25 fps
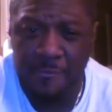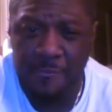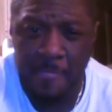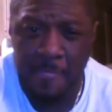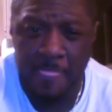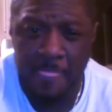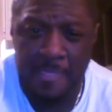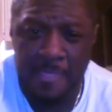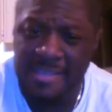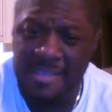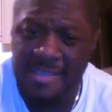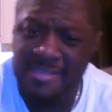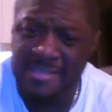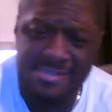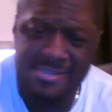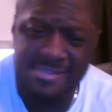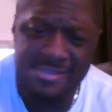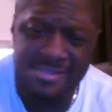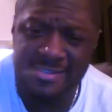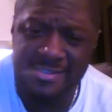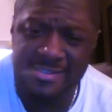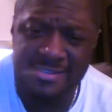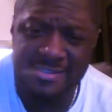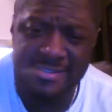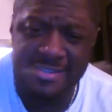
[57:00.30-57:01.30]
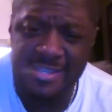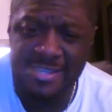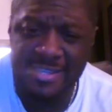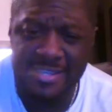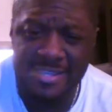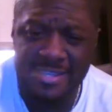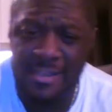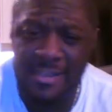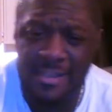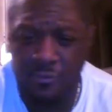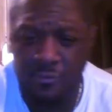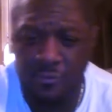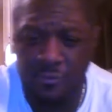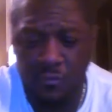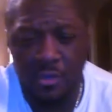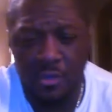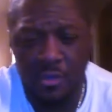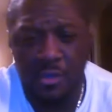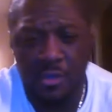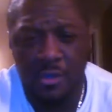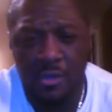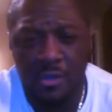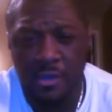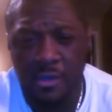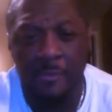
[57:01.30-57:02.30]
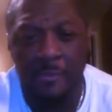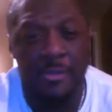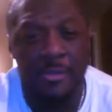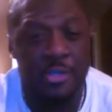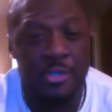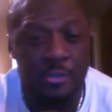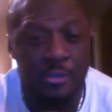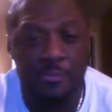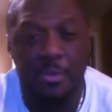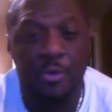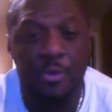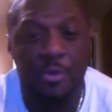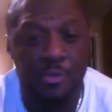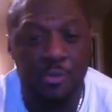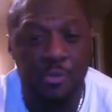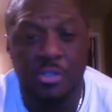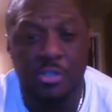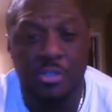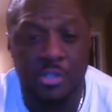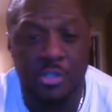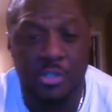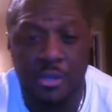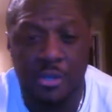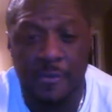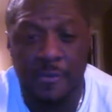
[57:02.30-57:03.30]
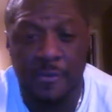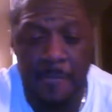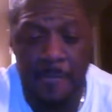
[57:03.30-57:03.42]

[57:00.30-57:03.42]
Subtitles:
I ain't send this link out. I'm going to just post this up.